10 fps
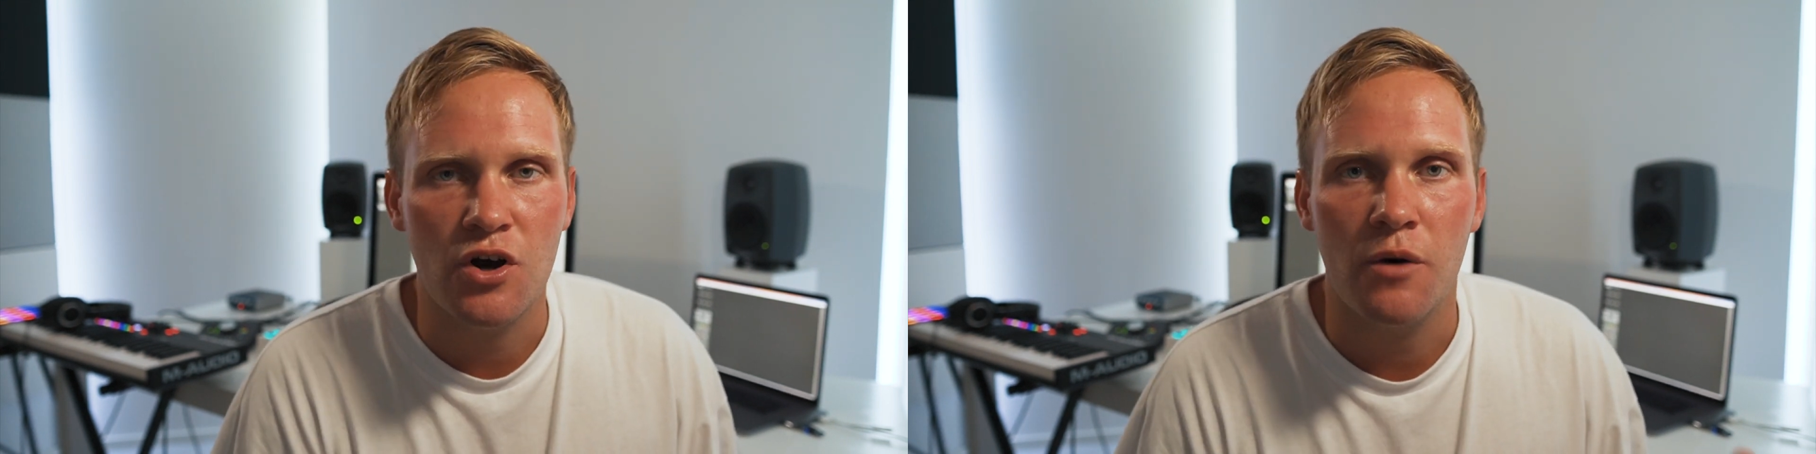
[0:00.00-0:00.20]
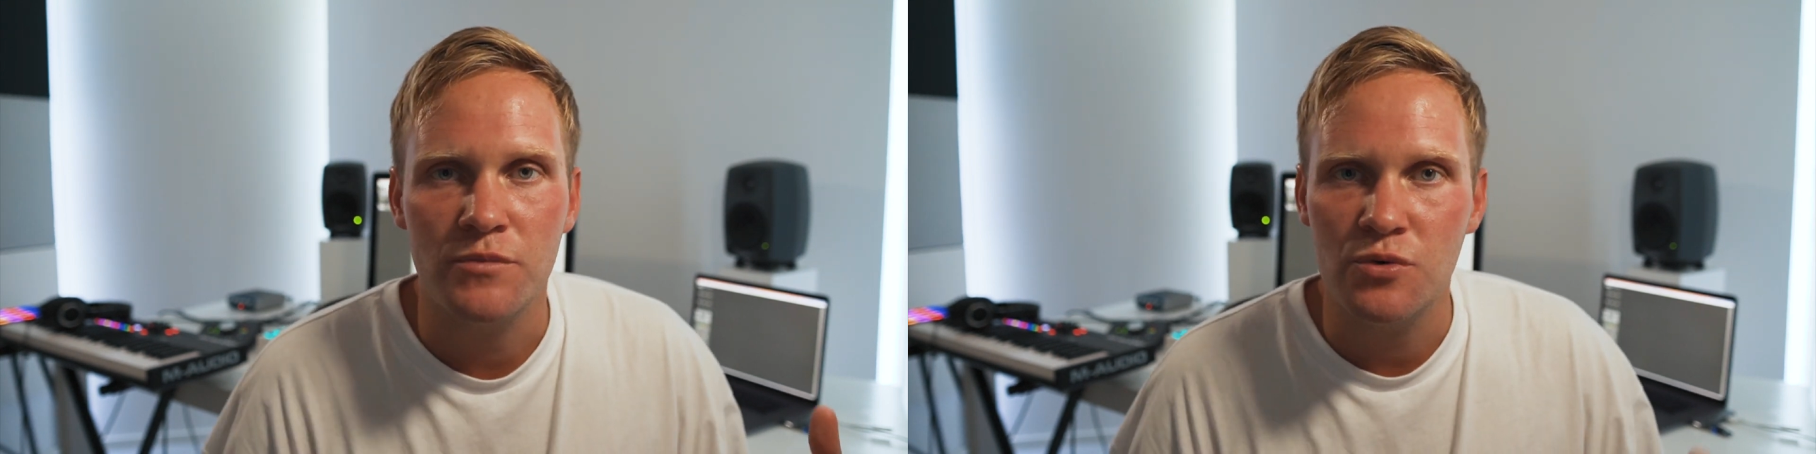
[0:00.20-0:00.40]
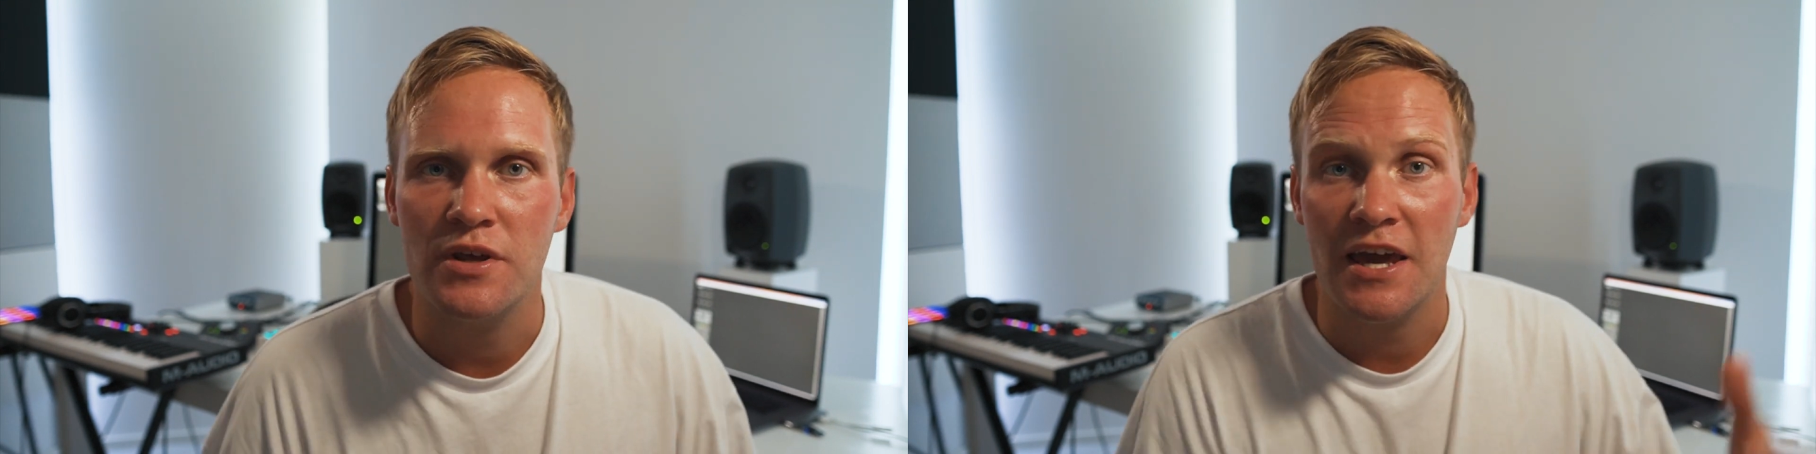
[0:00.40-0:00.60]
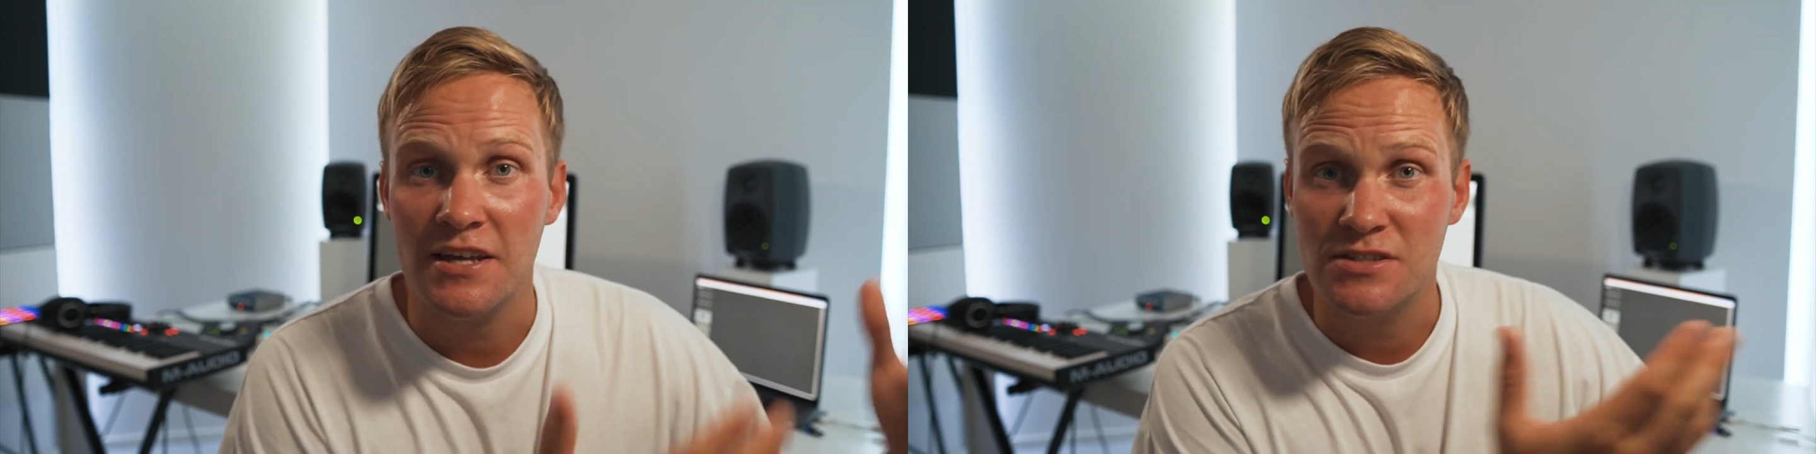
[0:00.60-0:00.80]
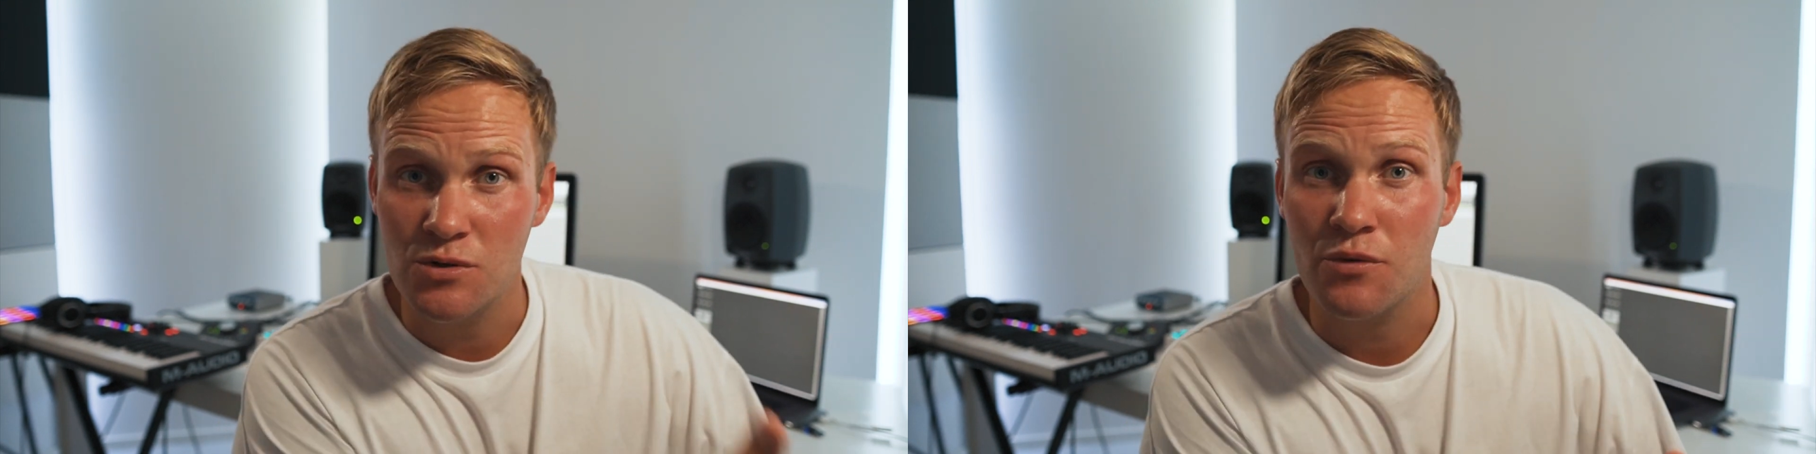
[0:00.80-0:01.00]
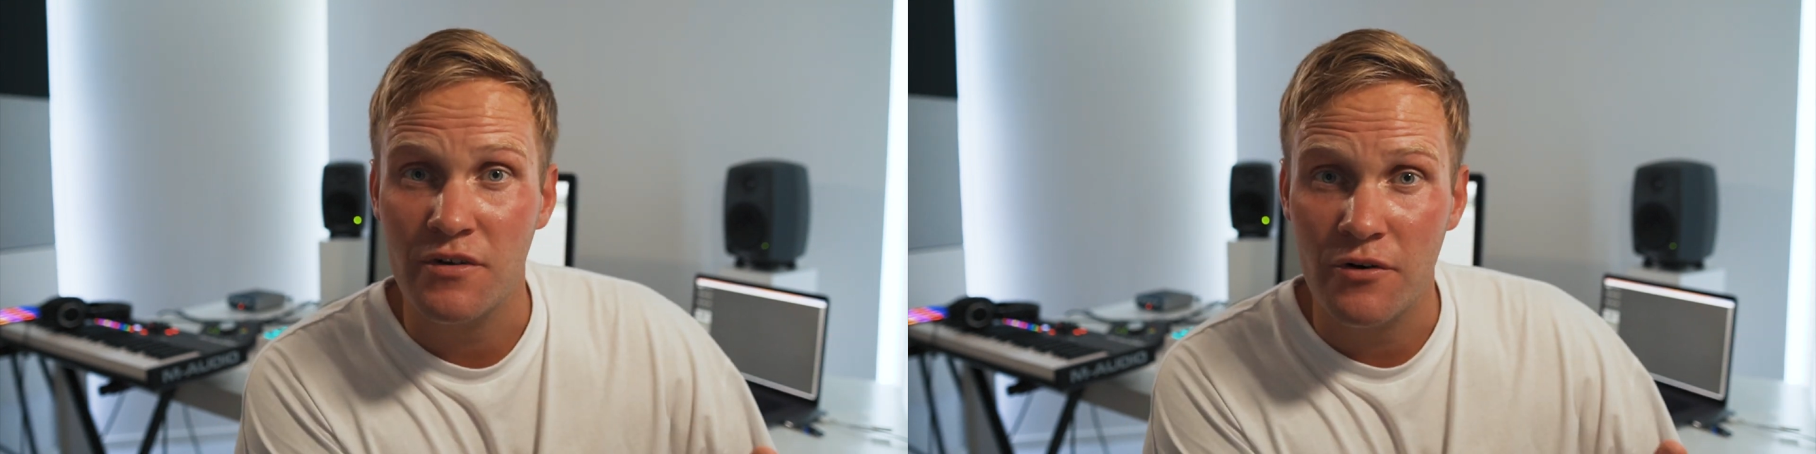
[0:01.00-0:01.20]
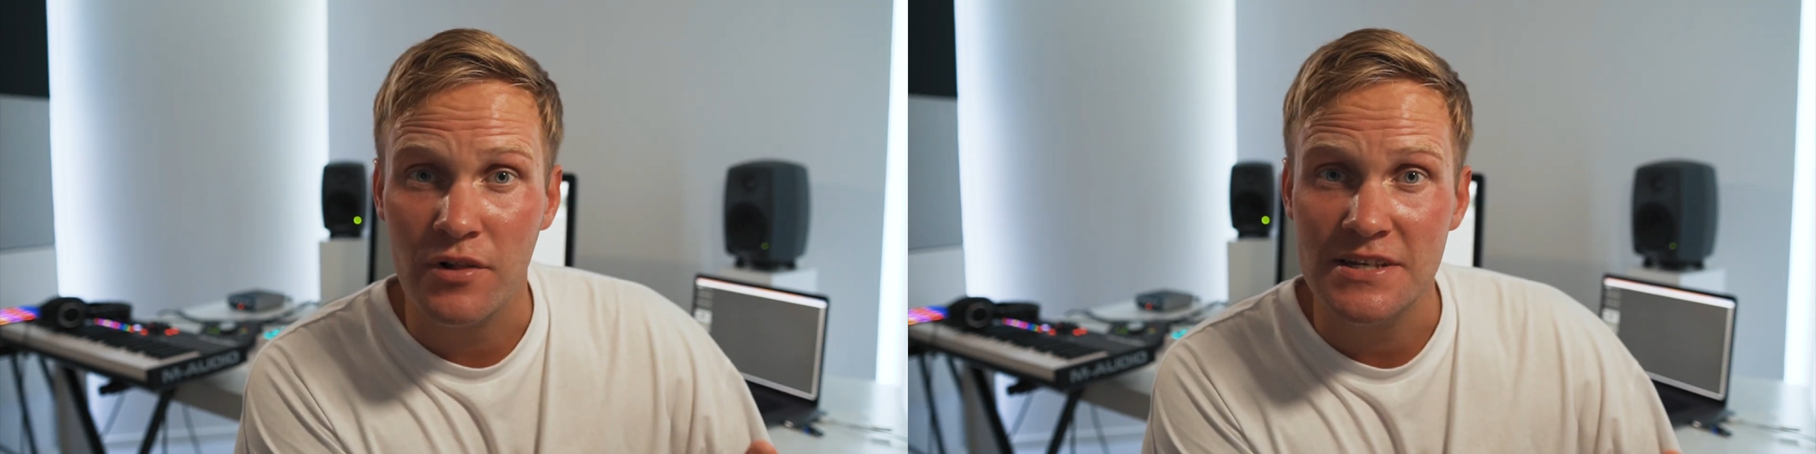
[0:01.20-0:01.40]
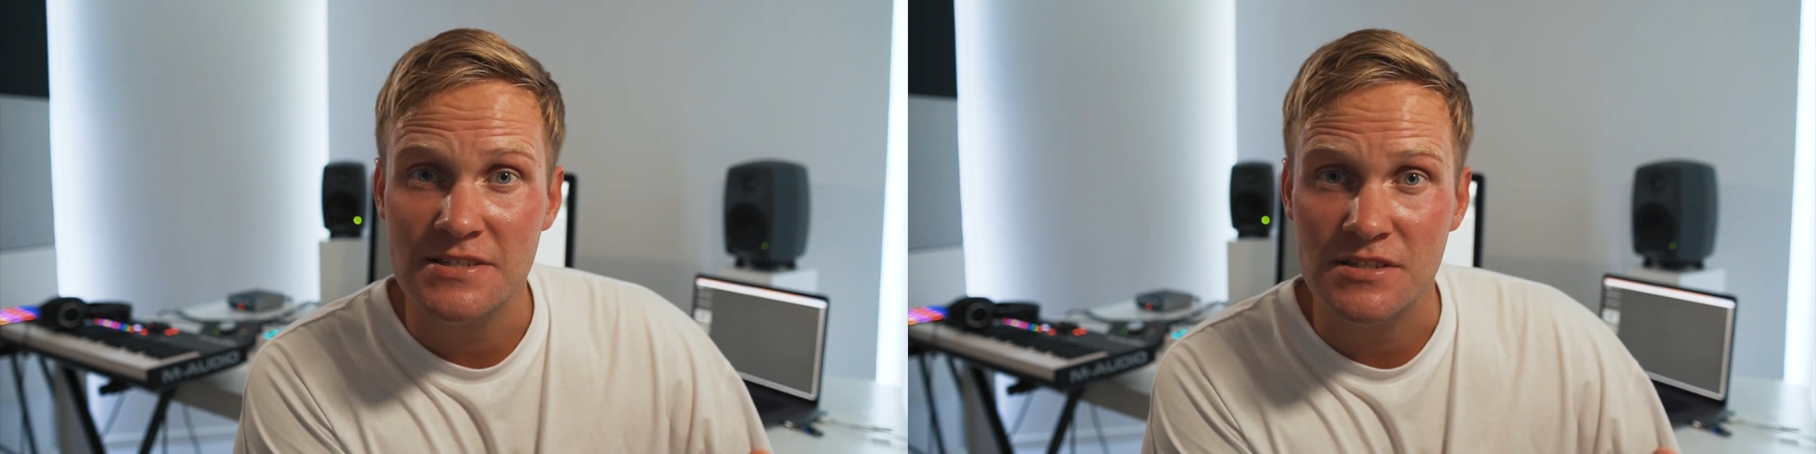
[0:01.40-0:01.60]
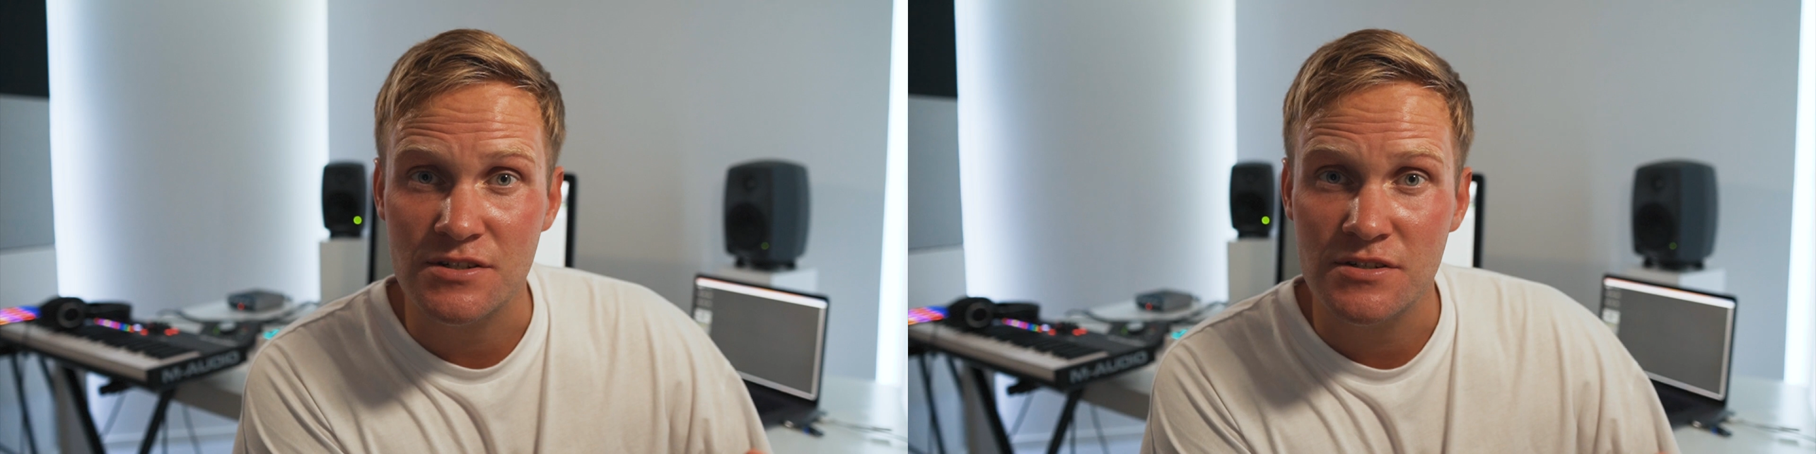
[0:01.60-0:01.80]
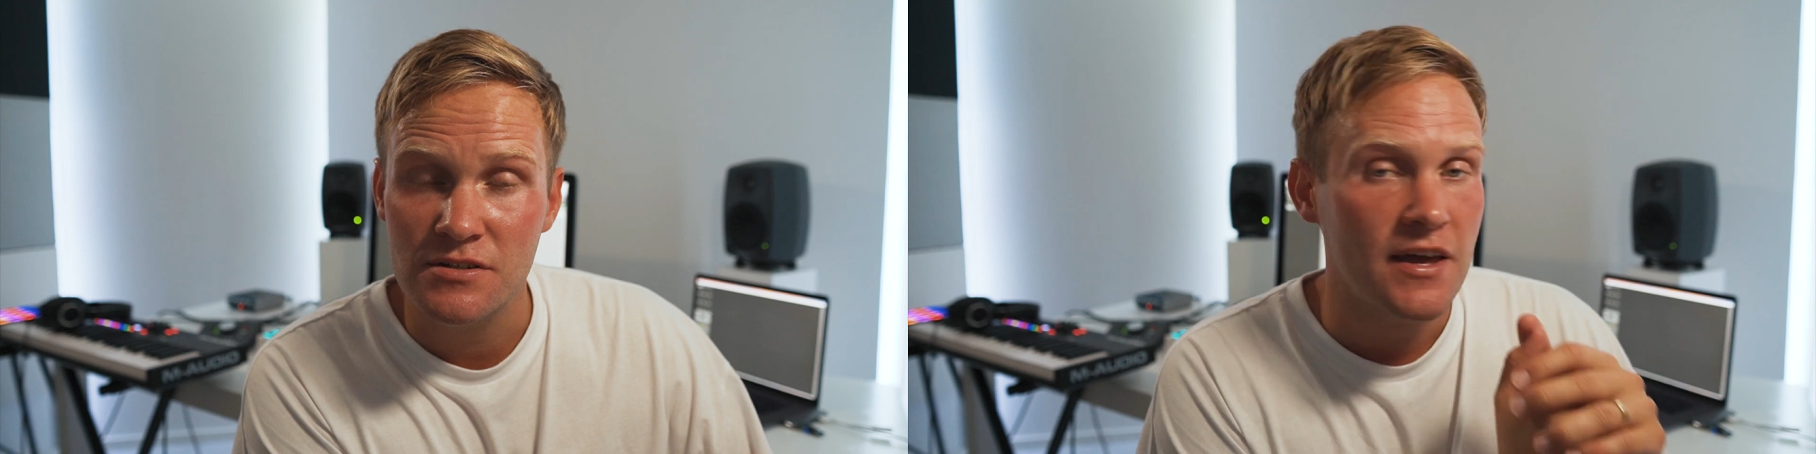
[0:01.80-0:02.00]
communicate to their listener?